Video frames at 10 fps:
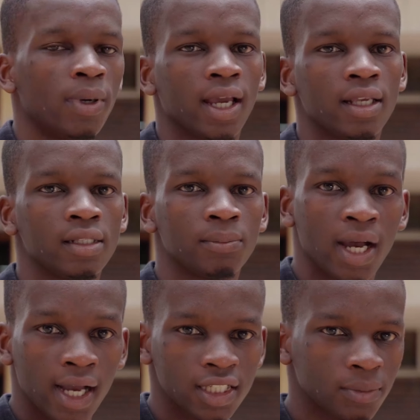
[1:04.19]
go by
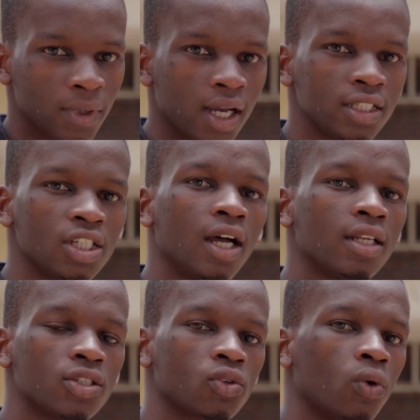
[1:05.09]
Mahachi Mahachi
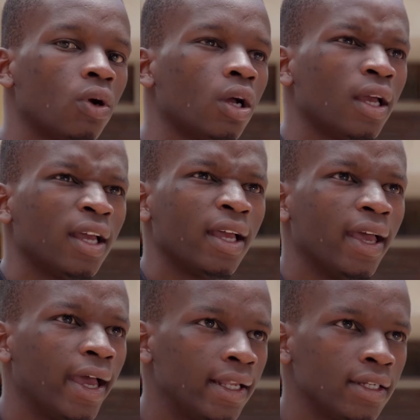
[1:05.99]
underscore,
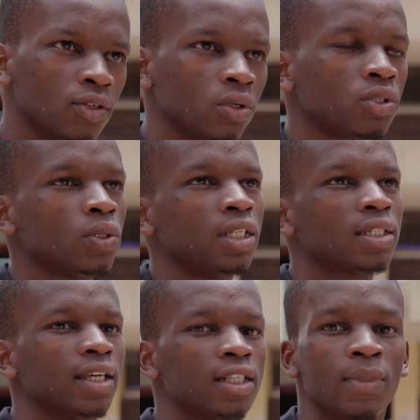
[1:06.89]
and on
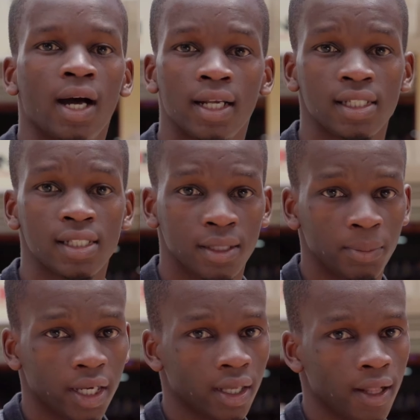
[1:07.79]
Twitter, it's Mahachi
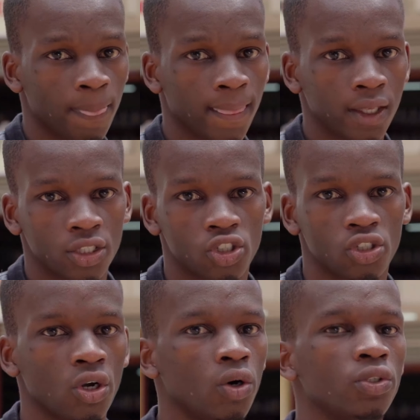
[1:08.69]
Simba.
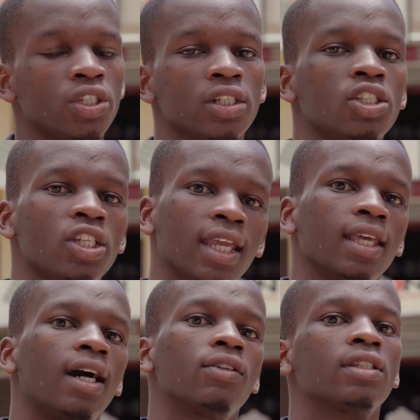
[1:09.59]
So just check
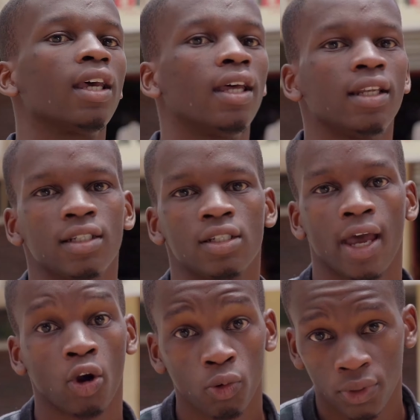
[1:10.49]
it out, and
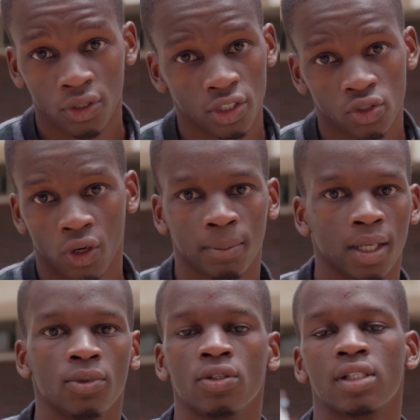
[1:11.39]
I hope you enjoy
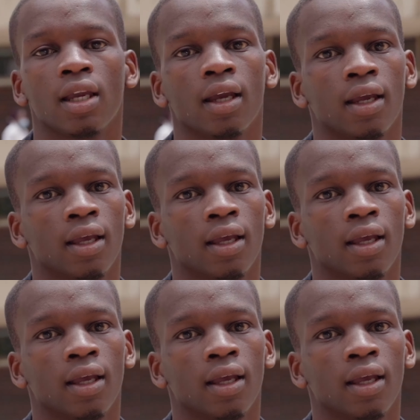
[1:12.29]
my music.